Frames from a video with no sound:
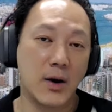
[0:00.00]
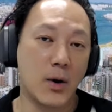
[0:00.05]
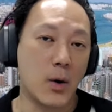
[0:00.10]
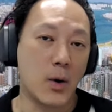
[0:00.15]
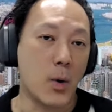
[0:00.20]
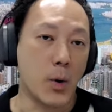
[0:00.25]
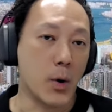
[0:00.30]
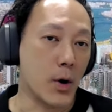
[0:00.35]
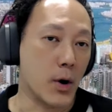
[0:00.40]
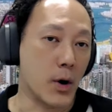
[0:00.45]

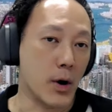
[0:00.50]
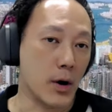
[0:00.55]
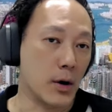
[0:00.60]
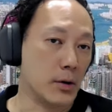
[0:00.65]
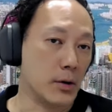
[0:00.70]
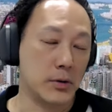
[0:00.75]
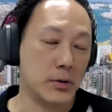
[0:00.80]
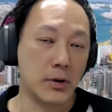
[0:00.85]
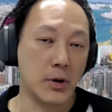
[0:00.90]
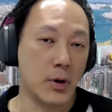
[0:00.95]

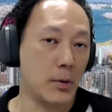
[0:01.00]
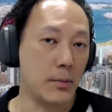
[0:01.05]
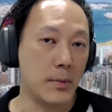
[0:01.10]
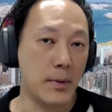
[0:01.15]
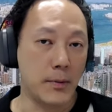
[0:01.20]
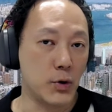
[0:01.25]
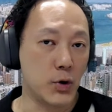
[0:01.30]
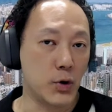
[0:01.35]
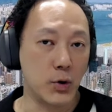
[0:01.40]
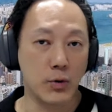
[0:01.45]
or you know
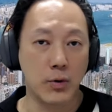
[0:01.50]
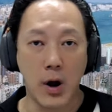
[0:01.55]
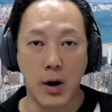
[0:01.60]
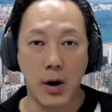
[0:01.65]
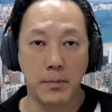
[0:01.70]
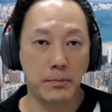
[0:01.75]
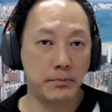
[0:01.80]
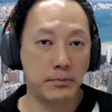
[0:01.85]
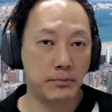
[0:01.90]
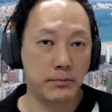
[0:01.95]
maybe Europe,